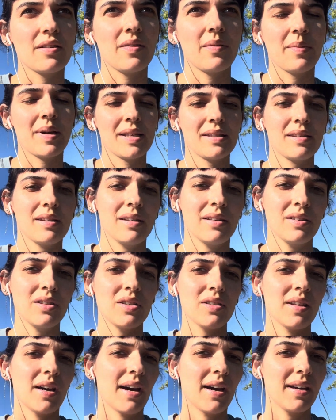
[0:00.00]
the message
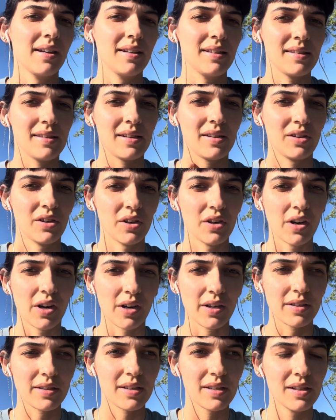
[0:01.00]
that is in your
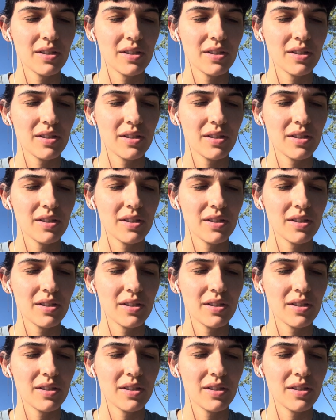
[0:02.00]
heart.